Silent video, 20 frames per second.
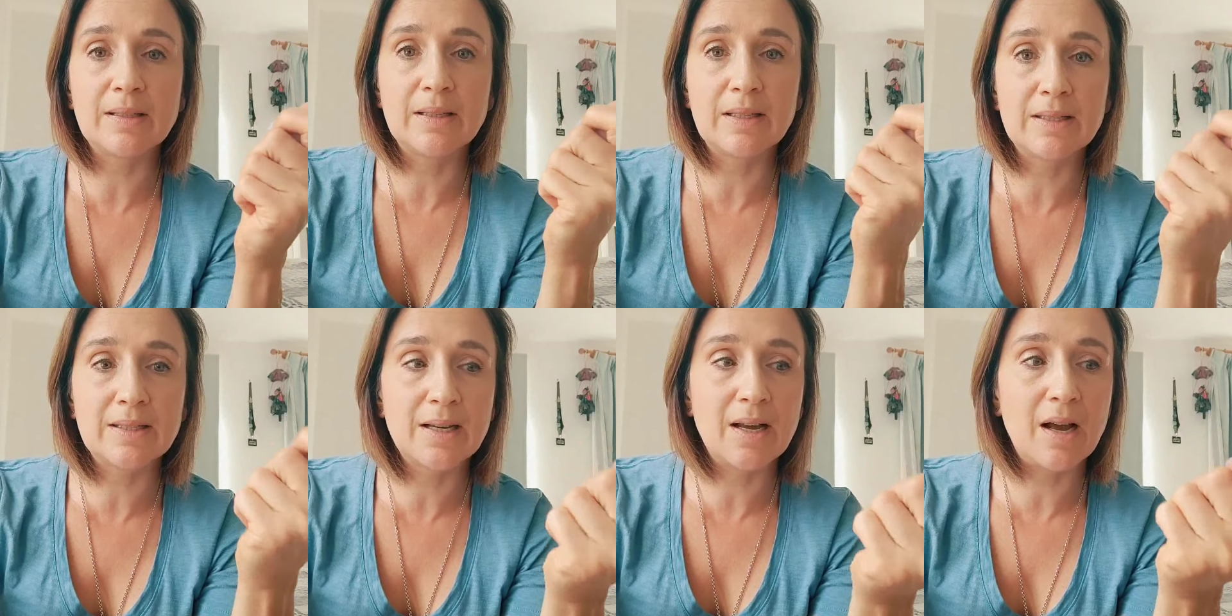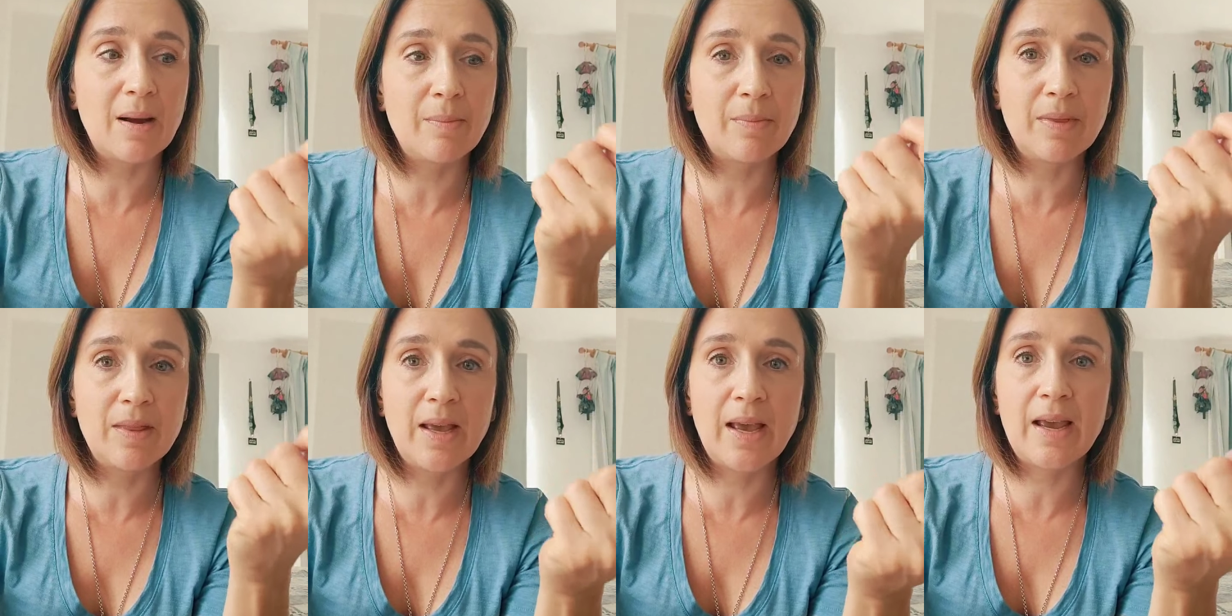the
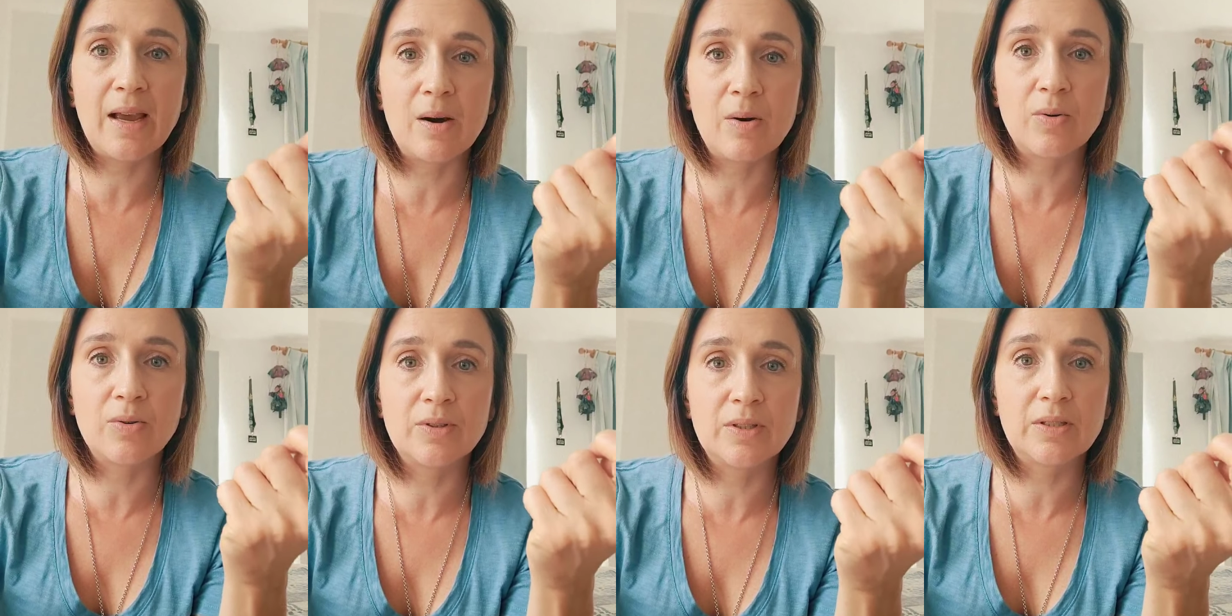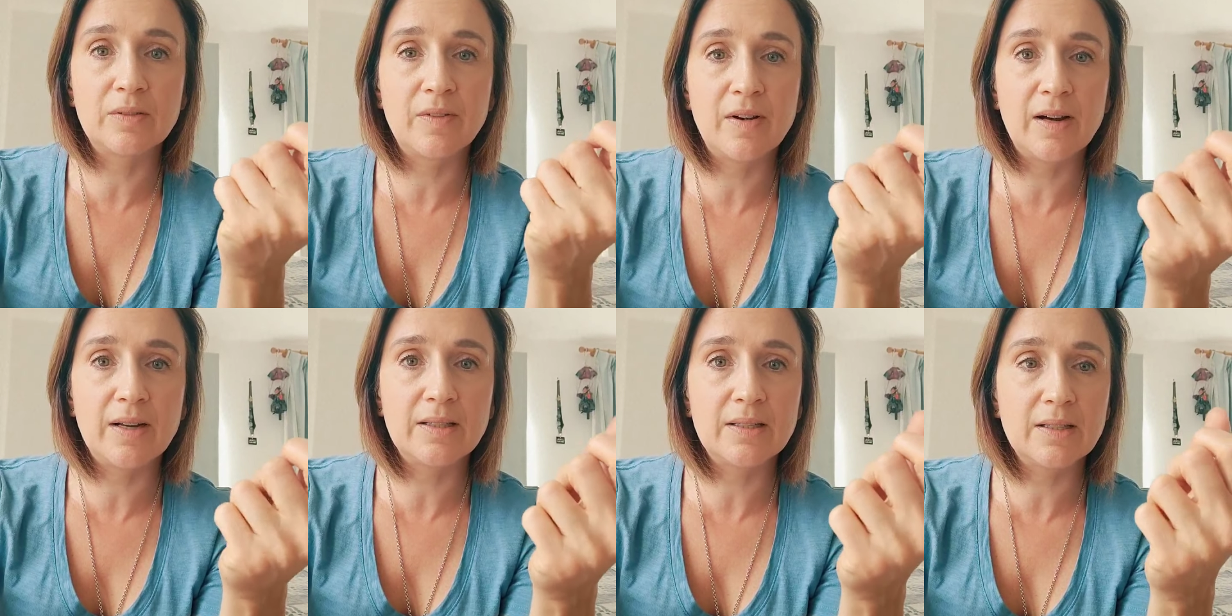time they are on
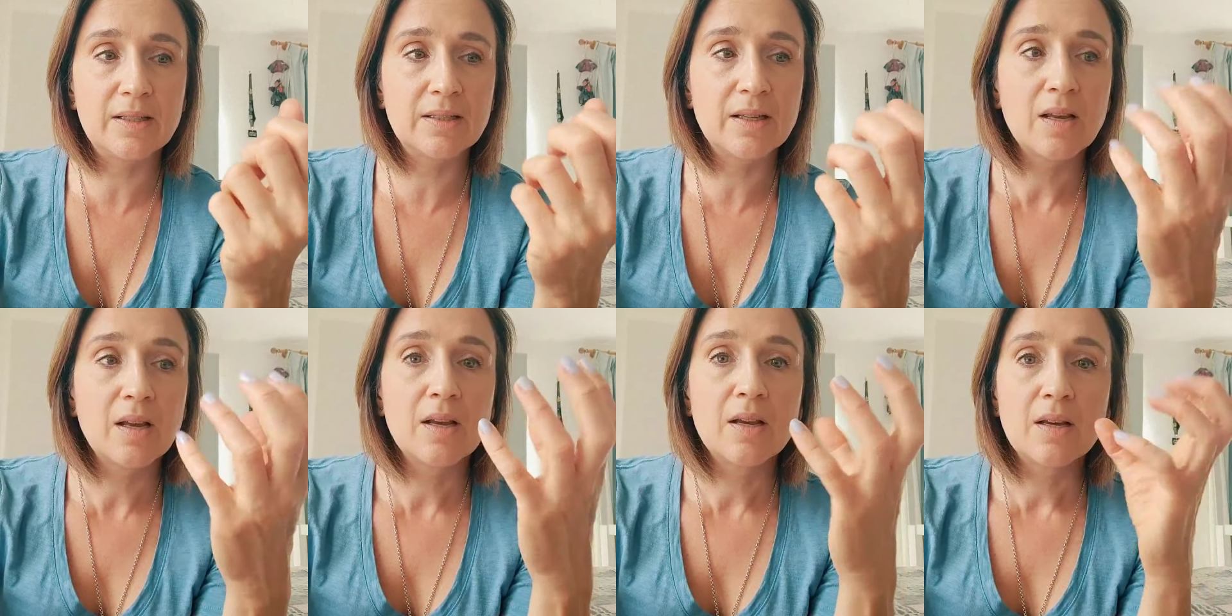devices,